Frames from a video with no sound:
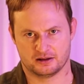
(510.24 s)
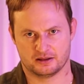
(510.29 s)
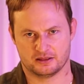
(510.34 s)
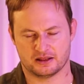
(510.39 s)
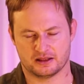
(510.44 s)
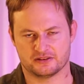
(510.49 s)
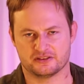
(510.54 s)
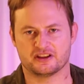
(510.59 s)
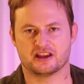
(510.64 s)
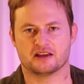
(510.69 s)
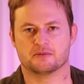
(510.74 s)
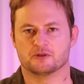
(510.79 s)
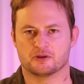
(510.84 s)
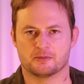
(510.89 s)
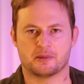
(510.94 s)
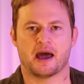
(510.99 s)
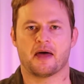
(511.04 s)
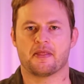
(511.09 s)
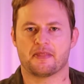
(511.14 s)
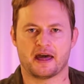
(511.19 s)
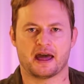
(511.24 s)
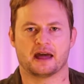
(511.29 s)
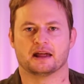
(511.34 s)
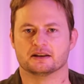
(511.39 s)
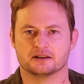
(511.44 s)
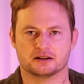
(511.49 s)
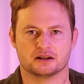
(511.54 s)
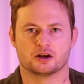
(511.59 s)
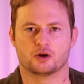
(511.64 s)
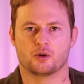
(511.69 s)
that seems about that
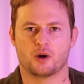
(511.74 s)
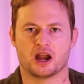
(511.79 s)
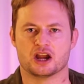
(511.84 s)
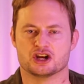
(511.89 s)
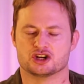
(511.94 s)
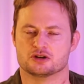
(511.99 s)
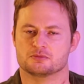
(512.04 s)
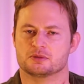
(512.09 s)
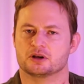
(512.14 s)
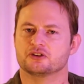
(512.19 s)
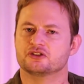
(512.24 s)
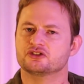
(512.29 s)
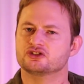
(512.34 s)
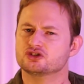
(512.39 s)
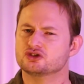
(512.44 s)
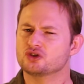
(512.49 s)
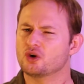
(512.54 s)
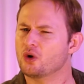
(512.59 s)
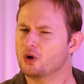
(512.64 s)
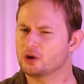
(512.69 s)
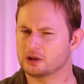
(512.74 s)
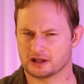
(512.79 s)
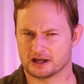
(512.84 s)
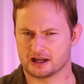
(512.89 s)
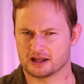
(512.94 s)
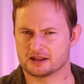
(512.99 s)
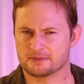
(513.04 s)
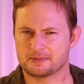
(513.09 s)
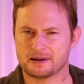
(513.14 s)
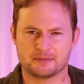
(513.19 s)
equation, because
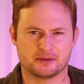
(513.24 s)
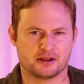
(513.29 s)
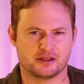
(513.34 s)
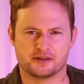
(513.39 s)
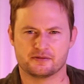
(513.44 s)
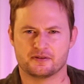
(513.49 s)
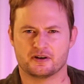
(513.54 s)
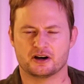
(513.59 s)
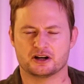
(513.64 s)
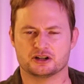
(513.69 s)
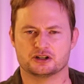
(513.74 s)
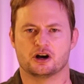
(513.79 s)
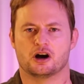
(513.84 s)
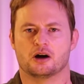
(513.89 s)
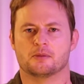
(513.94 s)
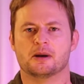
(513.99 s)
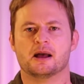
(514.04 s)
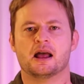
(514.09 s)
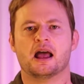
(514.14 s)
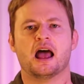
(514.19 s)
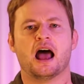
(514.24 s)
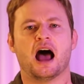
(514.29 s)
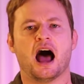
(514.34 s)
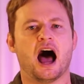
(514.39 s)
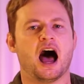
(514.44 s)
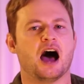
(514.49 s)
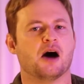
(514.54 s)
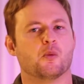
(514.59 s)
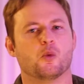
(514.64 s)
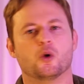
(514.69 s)
surely the people at the very top
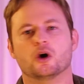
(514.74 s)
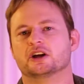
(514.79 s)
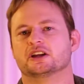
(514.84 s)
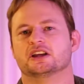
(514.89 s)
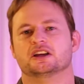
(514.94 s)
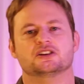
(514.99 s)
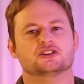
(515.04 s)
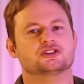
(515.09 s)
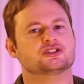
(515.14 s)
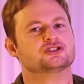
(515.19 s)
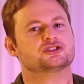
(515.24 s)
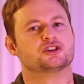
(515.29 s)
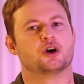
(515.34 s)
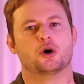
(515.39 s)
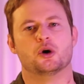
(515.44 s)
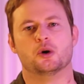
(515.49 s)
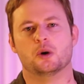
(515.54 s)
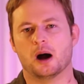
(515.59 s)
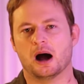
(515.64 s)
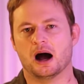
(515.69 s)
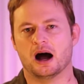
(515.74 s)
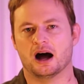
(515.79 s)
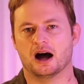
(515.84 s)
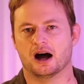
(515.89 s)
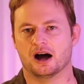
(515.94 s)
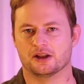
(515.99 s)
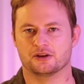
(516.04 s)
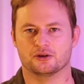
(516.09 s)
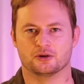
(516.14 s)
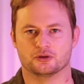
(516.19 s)
aren't working so
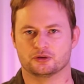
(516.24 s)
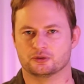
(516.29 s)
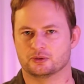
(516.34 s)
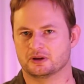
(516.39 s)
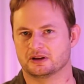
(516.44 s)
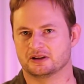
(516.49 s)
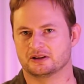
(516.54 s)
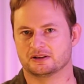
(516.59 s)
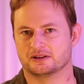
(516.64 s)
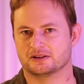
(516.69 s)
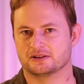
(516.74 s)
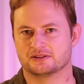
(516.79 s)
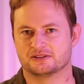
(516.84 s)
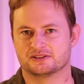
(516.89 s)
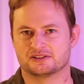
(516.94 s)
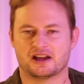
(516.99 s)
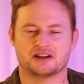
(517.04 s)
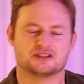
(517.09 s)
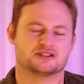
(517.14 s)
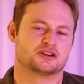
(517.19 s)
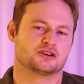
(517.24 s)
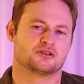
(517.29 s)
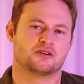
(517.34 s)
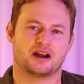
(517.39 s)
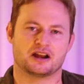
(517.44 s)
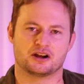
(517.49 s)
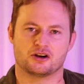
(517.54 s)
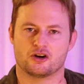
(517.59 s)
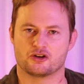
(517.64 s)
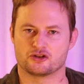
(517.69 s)
hard or doing such a
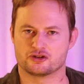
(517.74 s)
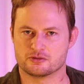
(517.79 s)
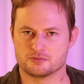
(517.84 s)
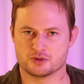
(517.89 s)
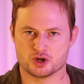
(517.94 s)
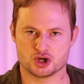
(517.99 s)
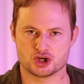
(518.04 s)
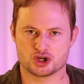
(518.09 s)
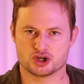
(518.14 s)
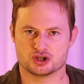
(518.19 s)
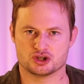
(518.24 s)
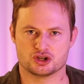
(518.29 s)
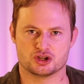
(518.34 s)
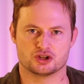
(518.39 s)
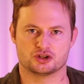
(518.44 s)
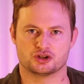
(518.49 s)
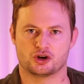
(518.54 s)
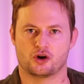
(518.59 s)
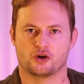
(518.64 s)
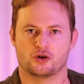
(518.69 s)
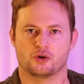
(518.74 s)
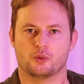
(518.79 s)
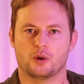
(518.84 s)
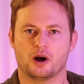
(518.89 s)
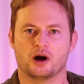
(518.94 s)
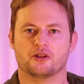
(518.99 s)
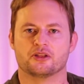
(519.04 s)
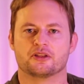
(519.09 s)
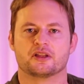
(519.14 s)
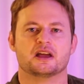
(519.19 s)
great contribution to the total
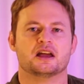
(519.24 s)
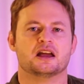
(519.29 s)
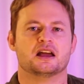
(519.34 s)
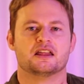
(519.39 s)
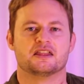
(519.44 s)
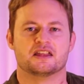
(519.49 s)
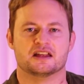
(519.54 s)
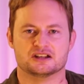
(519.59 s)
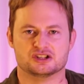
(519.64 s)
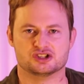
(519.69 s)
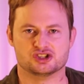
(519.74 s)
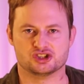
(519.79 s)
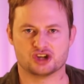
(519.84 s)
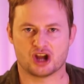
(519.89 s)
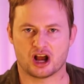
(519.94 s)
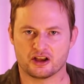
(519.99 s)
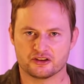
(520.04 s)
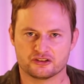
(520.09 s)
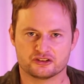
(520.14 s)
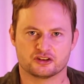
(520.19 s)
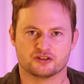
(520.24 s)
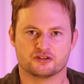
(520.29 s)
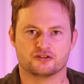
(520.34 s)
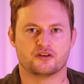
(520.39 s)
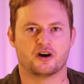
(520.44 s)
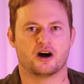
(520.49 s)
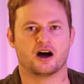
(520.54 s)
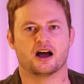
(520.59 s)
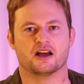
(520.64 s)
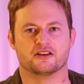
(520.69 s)
wealth that
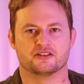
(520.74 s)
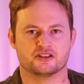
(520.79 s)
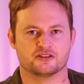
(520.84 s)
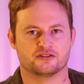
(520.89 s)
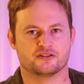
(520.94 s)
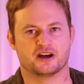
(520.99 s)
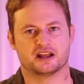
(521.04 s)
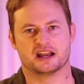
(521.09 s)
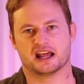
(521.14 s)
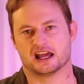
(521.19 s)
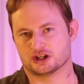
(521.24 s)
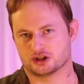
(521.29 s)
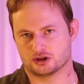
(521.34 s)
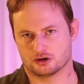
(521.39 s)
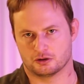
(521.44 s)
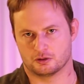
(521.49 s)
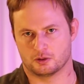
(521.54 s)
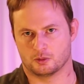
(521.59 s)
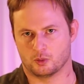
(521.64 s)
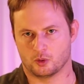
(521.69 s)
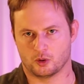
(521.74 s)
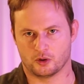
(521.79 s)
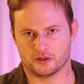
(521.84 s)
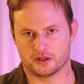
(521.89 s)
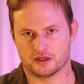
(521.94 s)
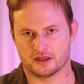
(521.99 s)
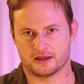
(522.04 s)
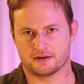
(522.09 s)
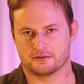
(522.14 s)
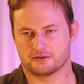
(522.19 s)
justifies the financial reward
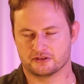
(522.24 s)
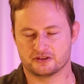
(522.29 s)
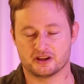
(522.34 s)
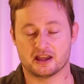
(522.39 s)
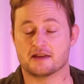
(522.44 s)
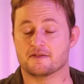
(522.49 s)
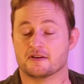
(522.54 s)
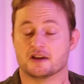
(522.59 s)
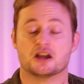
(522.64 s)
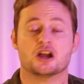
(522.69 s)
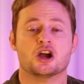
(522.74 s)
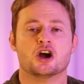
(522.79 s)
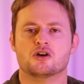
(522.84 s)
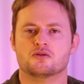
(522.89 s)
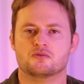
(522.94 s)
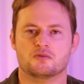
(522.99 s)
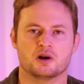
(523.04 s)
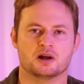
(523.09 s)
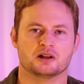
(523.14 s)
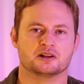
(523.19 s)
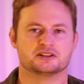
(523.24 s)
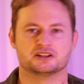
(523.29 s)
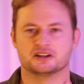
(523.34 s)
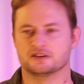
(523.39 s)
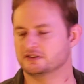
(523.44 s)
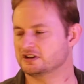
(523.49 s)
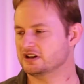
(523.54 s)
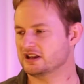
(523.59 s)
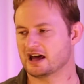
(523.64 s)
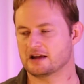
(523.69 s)
that they're receiving relative
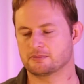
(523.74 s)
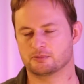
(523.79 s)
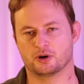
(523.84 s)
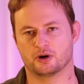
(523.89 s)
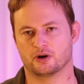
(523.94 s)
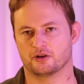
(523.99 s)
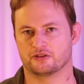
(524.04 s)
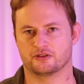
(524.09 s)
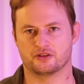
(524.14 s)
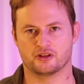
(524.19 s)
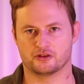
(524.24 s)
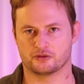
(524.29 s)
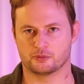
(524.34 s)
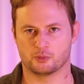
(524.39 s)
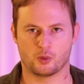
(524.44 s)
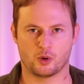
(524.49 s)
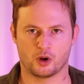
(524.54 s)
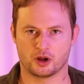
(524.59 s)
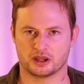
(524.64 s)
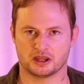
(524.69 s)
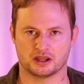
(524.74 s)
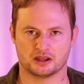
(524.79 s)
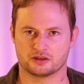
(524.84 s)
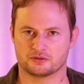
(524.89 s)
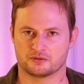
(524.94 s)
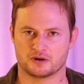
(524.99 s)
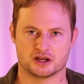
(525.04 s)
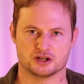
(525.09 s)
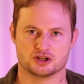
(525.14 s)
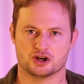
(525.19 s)
to that person that's working
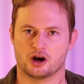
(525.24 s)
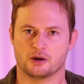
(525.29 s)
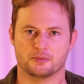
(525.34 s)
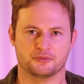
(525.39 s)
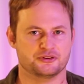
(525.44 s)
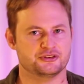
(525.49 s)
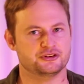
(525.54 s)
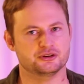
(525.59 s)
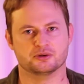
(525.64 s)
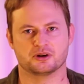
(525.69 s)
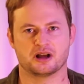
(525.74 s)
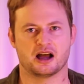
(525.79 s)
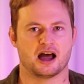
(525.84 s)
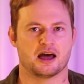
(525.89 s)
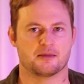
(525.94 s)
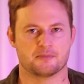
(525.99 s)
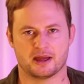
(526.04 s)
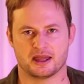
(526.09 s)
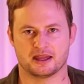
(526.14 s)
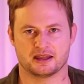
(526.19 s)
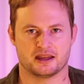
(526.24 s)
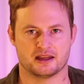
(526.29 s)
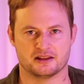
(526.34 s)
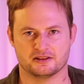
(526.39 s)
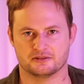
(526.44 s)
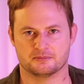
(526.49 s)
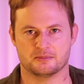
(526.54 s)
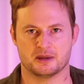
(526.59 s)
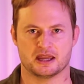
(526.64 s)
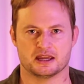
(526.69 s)
3 jobs, still can't make
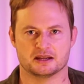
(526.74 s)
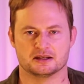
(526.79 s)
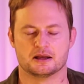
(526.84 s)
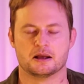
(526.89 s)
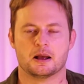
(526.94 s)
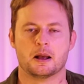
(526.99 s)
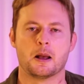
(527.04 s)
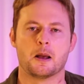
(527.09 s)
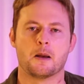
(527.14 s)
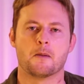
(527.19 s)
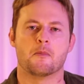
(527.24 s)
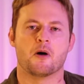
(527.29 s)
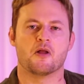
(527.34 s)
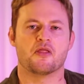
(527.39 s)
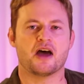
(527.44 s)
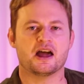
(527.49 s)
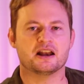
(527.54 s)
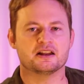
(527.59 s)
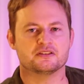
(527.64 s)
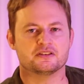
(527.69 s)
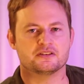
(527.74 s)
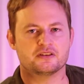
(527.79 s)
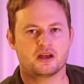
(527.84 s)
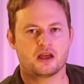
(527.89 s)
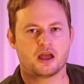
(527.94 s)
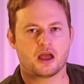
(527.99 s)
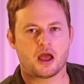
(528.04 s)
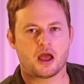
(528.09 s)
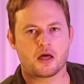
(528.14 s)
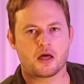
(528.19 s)
ends meet. But that is
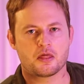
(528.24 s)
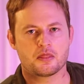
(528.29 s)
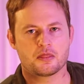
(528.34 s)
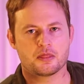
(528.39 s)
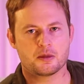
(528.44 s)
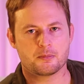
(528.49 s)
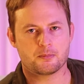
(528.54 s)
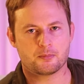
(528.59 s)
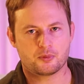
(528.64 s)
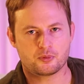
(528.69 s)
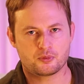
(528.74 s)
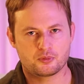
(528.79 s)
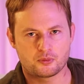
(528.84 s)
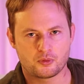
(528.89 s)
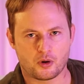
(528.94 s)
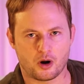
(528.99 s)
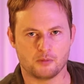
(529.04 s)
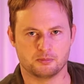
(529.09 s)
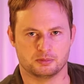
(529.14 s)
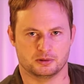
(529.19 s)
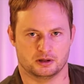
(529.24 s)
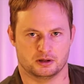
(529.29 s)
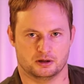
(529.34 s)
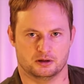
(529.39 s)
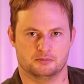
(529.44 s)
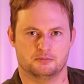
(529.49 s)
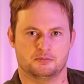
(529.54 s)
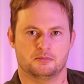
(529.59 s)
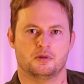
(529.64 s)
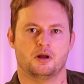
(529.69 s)
the
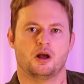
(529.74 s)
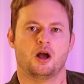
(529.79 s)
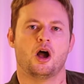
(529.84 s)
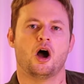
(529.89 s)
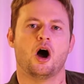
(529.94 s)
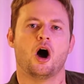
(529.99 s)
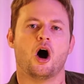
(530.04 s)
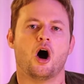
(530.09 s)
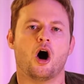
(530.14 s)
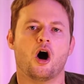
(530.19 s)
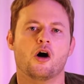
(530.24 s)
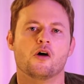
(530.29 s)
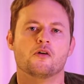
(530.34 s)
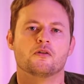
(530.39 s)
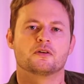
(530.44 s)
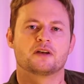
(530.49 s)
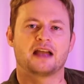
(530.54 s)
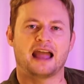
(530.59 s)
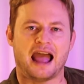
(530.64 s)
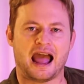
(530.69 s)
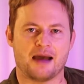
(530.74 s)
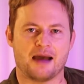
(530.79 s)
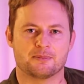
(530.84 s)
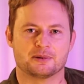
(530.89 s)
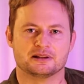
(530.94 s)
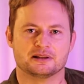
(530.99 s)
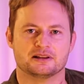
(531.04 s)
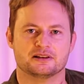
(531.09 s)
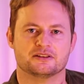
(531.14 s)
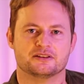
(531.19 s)
problem of
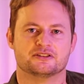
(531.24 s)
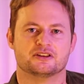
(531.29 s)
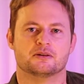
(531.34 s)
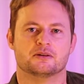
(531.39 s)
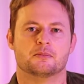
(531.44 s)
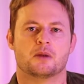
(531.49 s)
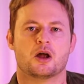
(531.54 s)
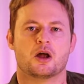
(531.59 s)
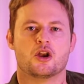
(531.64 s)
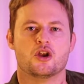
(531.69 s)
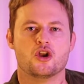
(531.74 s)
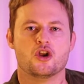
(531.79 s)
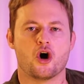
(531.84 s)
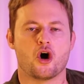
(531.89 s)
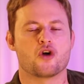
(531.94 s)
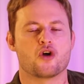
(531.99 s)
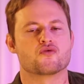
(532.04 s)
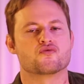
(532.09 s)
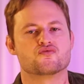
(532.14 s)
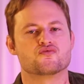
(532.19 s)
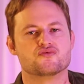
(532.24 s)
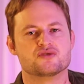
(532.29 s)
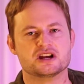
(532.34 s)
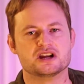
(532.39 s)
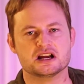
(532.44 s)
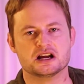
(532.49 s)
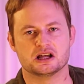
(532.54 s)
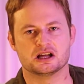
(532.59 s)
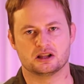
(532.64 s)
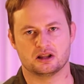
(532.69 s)
capitalism not
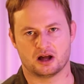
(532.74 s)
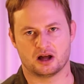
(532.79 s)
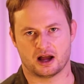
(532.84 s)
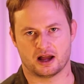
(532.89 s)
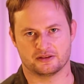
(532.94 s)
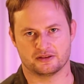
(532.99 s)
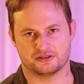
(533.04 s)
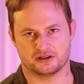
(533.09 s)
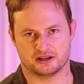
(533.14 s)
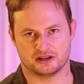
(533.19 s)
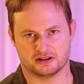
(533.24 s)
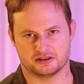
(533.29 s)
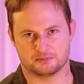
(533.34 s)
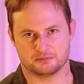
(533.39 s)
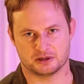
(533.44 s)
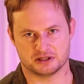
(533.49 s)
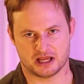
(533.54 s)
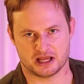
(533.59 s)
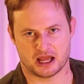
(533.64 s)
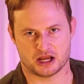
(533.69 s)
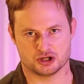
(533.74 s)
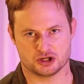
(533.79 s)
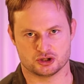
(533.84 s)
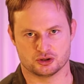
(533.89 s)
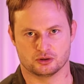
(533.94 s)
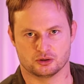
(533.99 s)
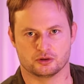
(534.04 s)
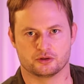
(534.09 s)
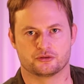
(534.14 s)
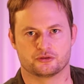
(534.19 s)
realizing its
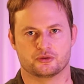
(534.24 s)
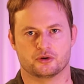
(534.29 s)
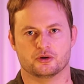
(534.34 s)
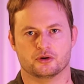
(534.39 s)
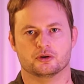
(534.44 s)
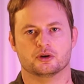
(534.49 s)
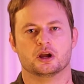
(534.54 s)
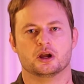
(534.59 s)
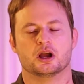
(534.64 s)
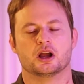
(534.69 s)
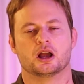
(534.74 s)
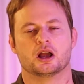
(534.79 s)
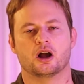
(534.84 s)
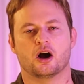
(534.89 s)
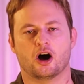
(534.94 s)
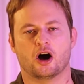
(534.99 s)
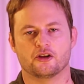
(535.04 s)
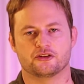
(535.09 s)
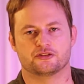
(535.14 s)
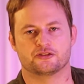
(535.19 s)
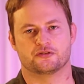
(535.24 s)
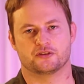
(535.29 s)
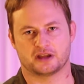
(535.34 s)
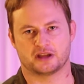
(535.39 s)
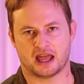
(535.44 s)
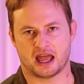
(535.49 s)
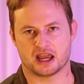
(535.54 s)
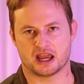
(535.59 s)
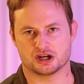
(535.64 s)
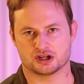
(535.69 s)
potential through
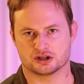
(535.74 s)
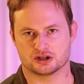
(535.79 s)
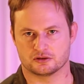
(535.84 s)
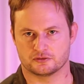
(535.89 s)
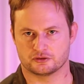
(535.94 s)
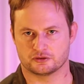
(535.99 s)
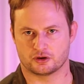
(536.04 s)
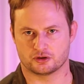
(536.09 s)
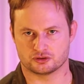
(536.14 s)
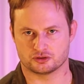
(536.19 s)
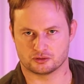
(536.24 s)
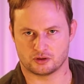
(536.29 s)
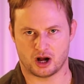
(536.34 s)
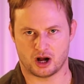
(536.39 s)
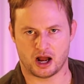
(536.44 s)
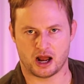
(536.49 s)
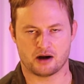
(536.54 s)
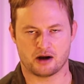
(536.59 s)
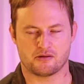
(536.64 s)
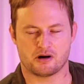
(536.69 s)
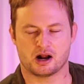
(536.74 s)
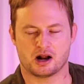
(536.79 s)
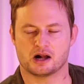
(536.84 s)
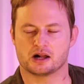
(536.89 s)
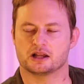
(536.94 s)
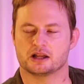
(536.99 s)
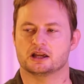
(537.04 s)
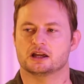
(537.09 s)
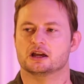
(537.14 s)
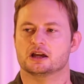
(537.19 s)
ossification of social
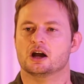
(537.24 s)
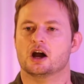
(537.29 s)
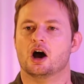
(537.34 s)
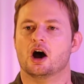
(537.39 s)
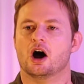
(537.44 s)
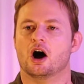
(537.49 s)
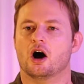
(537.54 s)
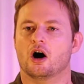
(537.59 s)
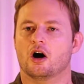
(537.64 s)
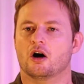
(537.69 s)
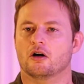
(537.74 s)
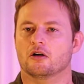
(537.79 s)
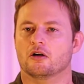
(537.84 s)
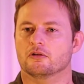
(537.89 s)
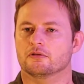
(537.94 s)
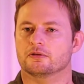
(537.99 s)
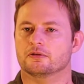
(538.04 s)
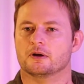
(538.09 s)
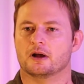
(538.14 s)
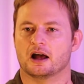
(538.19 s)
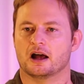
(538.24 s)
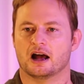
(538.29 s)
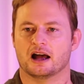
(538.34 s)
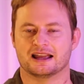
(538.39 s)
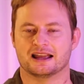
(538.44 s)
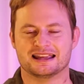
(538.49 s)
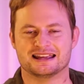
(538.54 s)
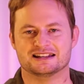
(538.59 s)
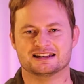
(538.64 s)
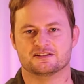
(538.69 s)
hierarchy, of
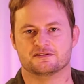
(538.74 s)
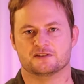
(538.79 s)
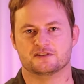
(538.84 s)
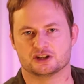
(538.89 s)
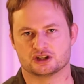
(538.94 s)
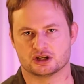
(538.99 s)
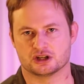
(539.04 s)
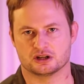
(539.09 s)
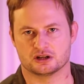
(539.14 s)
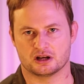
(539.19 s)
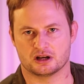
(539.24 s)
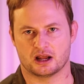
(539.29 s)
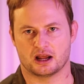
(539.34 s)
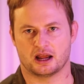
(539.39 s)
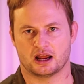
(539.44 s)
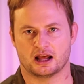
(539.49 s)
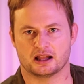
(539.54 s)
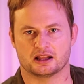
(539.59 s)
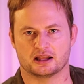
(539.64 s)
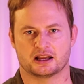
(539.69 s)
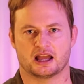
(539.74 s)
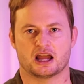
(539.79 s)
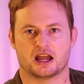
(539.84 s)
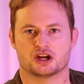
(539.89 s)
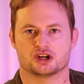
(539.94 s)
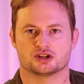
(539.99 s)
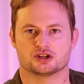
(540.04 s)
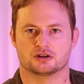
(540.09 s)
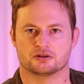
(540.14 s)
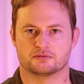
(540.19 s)
inefficient
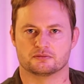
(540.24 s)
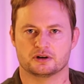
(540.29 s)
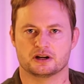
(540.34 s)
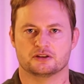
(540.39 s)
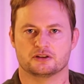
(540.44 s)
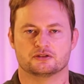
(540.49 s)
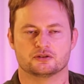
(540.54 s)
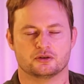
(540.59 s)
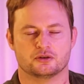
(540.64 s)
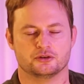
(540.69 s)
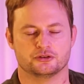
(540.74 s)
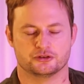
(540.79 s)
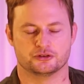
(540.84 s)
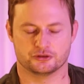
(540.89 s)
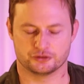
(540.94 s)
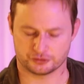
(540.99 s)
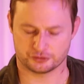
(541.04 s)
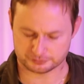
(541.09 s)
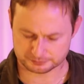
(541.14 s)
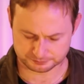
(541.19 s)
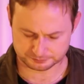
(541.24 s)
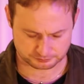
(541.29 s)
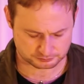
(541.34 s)
allocation of resources,